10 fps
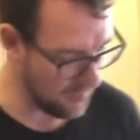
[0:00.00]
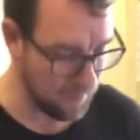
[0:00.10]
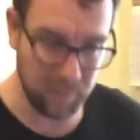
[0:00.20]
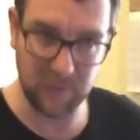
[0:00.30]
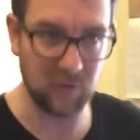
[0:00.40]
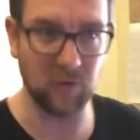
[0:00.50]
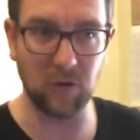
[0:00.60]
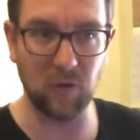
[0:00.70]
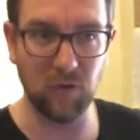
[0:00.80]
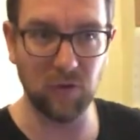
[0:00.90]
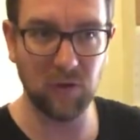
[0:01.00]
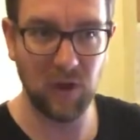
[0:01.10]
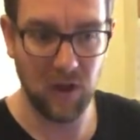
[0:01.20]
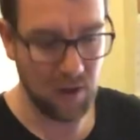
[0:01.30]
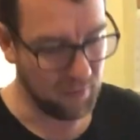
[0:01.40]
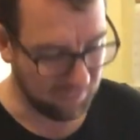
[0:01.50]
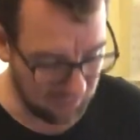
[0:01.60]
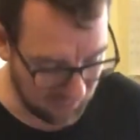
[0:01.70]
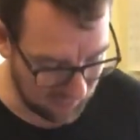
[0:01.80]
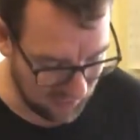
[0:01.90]
um, there's no glue. My
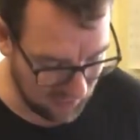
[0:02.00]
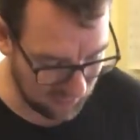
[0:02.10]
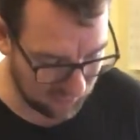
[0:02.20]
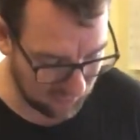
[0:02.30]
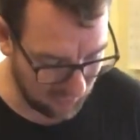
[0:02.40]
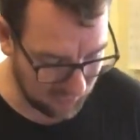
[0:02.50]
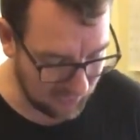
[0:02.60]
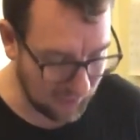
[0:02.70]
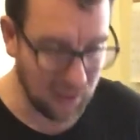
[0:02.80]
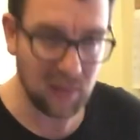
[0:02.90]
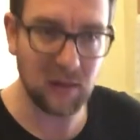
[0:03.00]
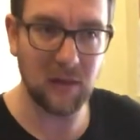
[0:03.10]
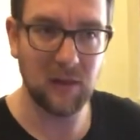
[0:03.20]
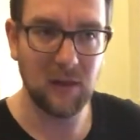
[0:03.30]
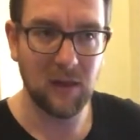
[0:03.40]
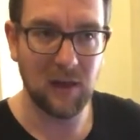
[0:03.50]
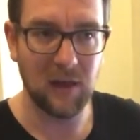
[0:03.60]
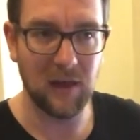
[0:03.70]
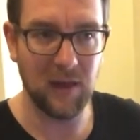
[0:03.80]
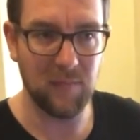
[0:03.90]
fingers aren't stuck together.
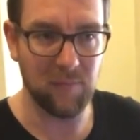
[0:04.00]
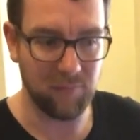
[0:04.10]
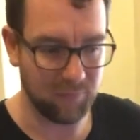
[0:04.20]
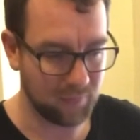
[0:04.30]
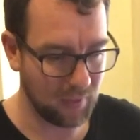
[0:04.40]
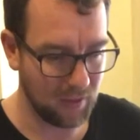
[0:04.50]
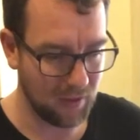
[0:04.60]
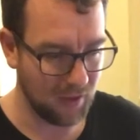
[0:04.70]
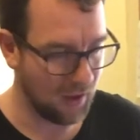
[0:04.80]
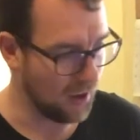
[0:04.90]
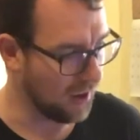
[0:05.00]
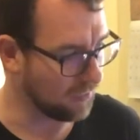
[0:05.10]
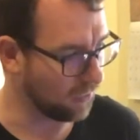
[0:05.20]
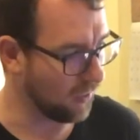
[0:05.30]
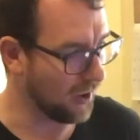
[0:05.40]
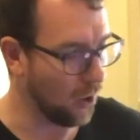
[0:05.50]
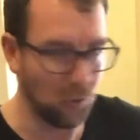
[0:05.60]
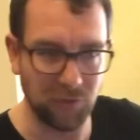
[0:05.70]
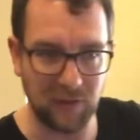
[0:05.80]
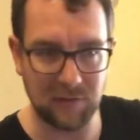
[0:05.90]
Um, I don't have to try and
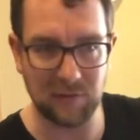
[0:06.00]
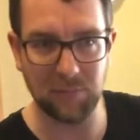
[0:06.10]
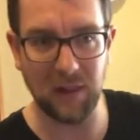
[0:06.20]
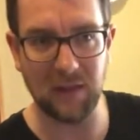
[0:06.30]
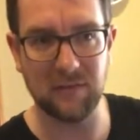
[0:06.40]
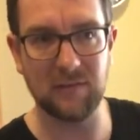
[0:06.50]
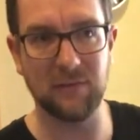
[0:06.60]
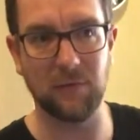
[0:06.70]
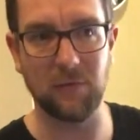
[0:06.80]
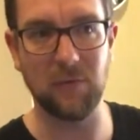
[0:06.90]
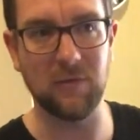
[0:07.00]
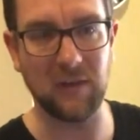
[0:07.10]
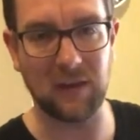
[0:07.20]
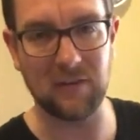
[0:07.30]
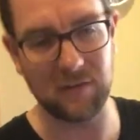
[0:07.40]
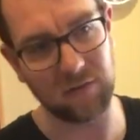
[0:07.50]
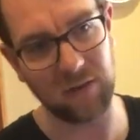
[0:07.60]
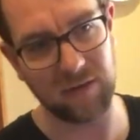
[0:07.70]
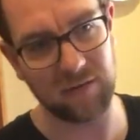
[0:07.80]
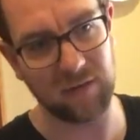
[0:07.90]
hold things in place for a few seconds until
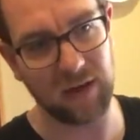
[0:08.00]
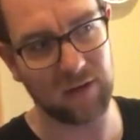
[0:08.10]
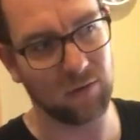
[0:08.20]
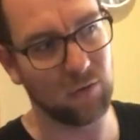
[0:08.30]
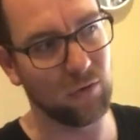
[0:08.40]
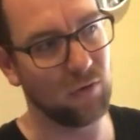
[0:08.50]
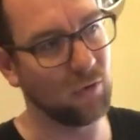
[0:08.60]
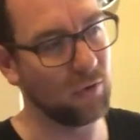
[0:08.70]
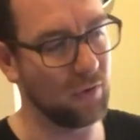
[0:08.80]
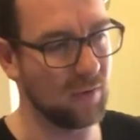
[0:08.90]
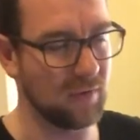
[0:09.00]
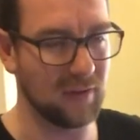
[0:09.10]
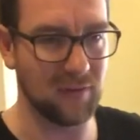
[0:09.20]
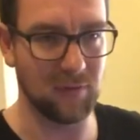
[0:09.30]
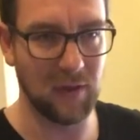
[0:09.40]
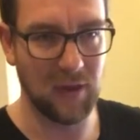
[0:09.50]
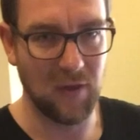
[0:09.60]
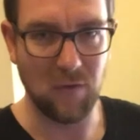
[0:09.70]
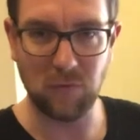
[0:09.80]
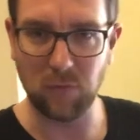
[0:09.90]
they set or, or use a
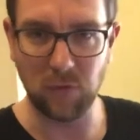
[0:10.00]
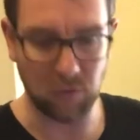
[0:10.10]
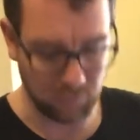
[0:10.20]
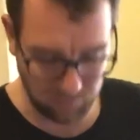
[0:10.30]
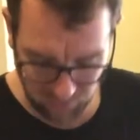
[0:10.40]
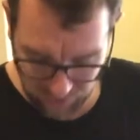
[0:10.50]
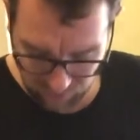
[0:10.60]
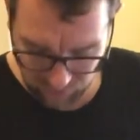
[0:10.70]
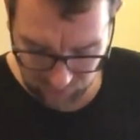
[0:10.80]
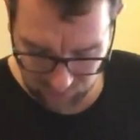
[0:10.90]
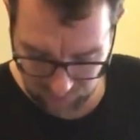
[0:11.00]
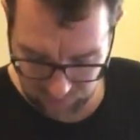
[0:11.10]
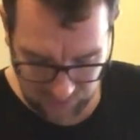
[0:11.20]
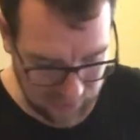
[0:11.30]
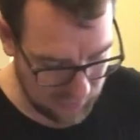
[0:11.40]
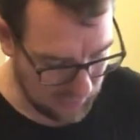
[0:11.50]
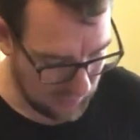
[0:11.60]
super glue spray or anything like that.